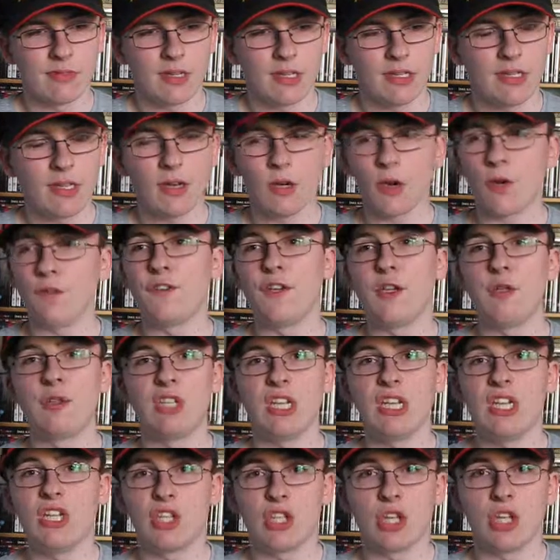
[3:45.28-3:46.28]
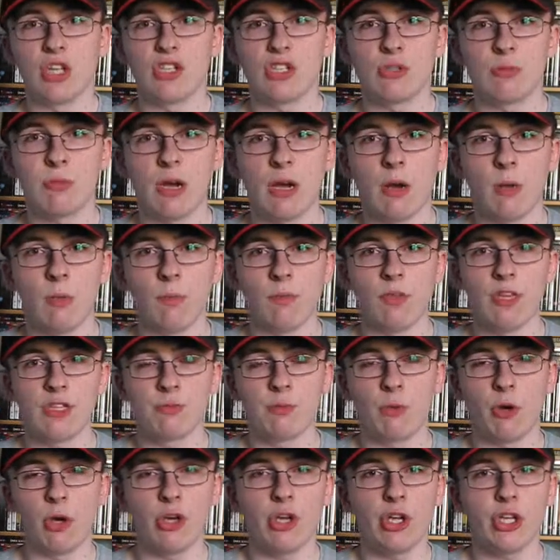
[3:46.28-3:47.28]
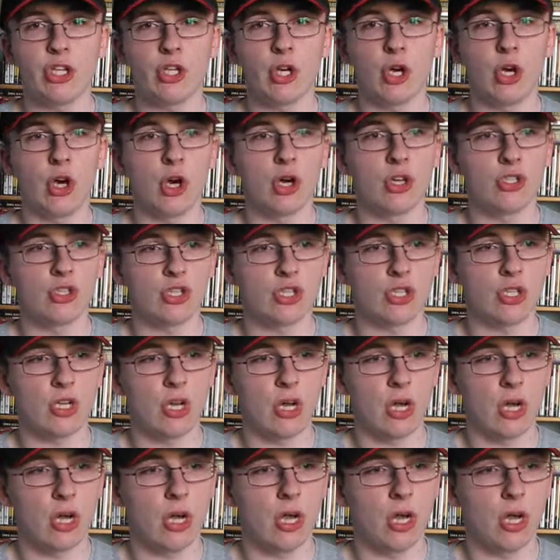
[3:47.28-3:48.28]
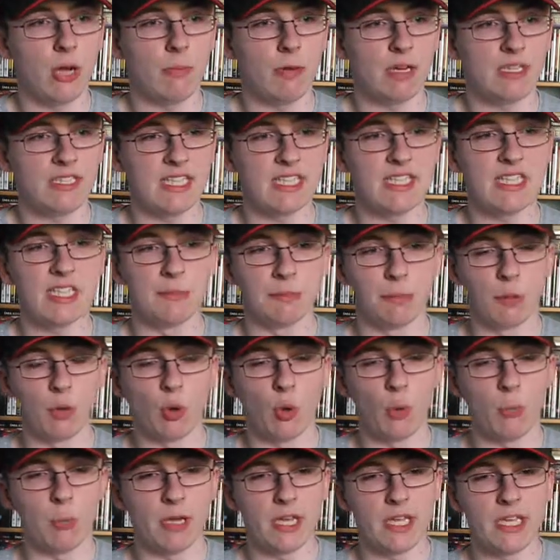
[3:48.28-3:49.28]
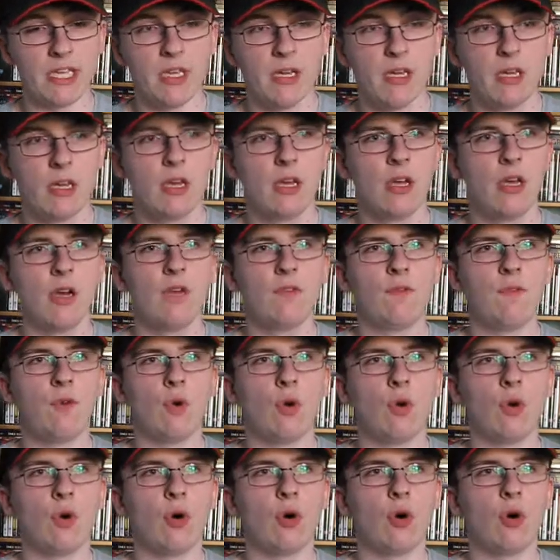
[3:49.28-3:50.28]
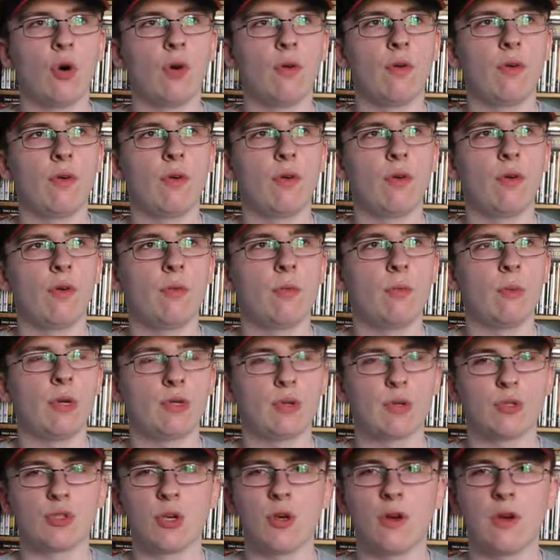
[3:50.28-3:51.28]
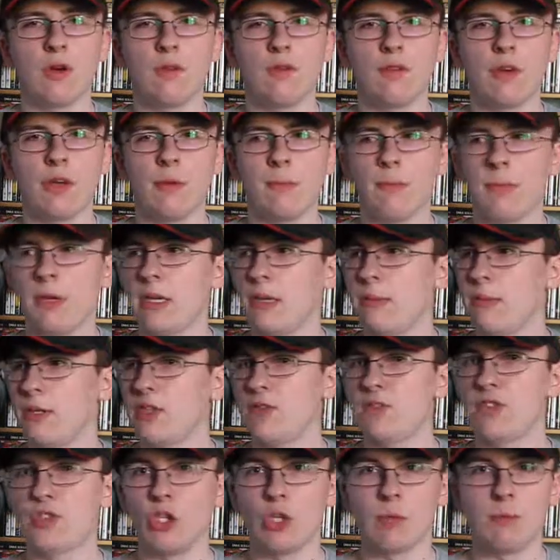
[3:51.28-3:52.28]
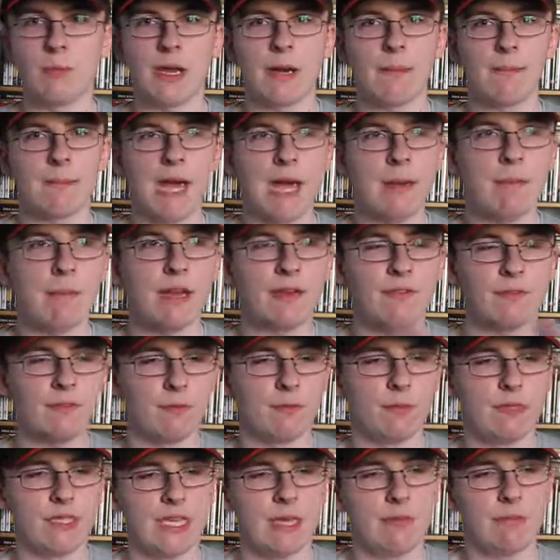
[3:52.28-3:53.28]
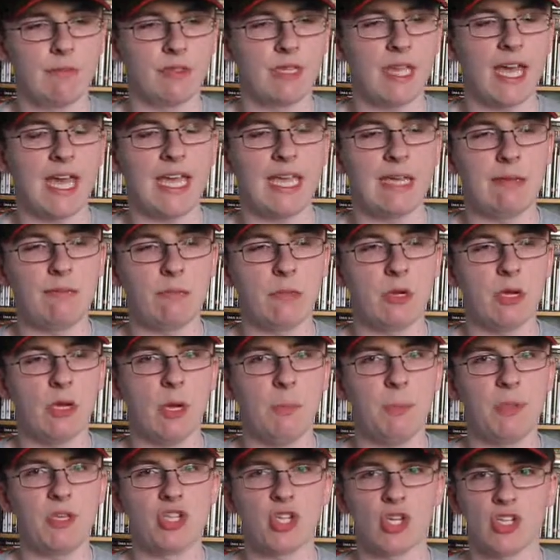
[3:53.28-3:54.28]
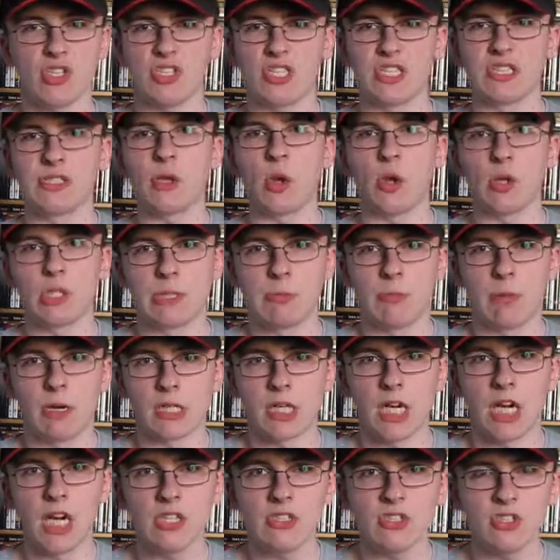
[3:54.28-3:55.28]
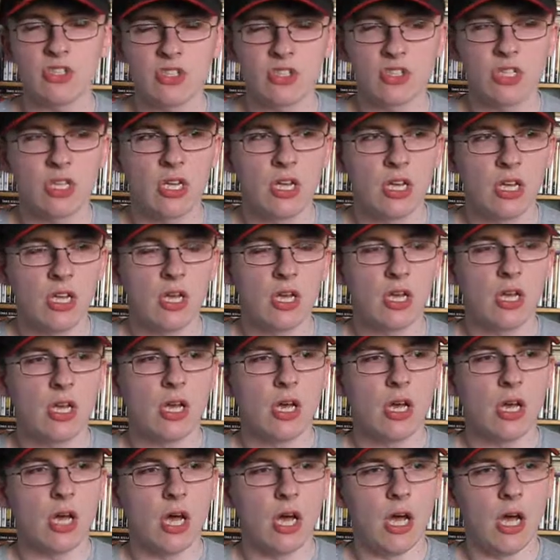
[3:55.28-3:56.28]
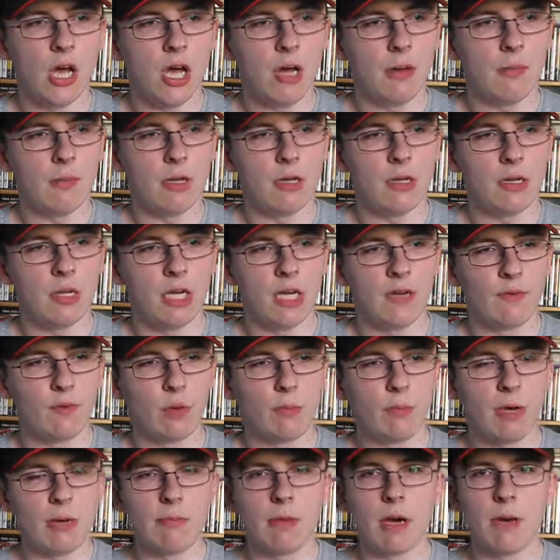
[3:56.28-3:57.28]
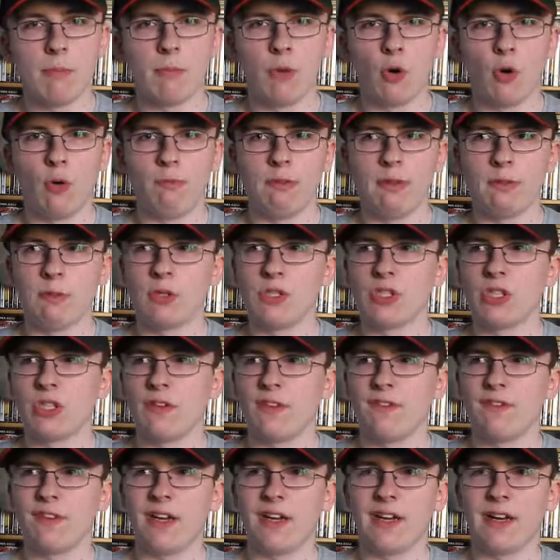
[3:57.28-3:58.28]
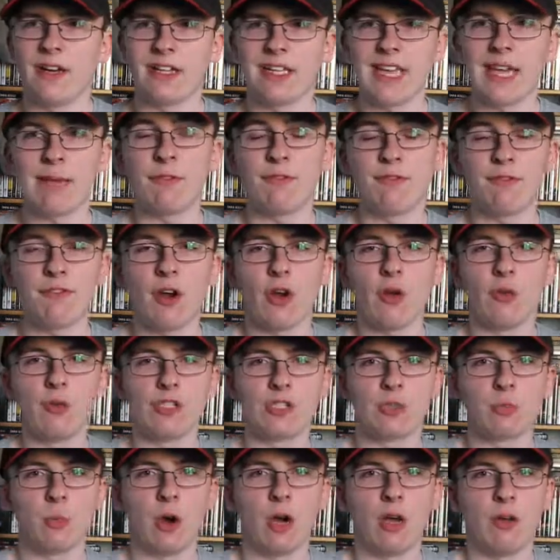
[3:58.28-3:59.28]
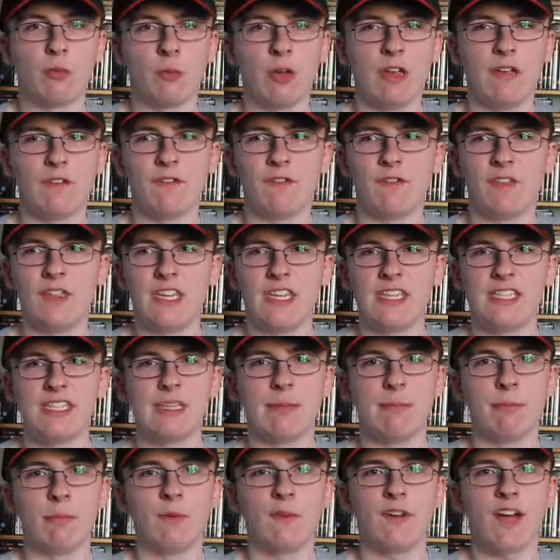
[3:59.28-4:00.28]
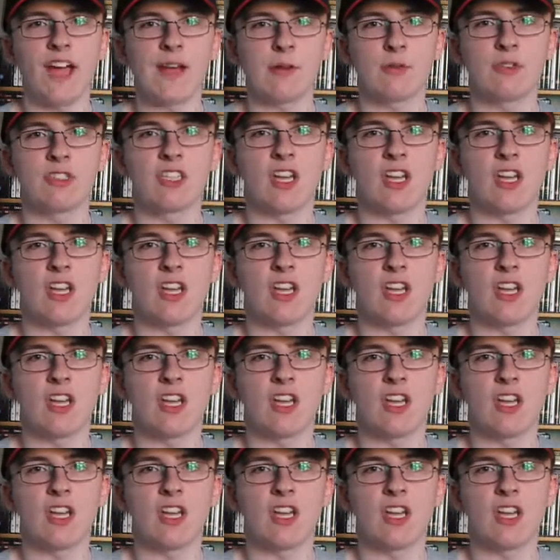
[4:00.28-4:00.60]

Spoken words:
got a few t-shirts as well. There's one I got, my sister bought me, which was an image of Superman and Batman from the game Injustice Gods Among Us. Another one my mum bought me was a Game of Thrones one with the symbol for House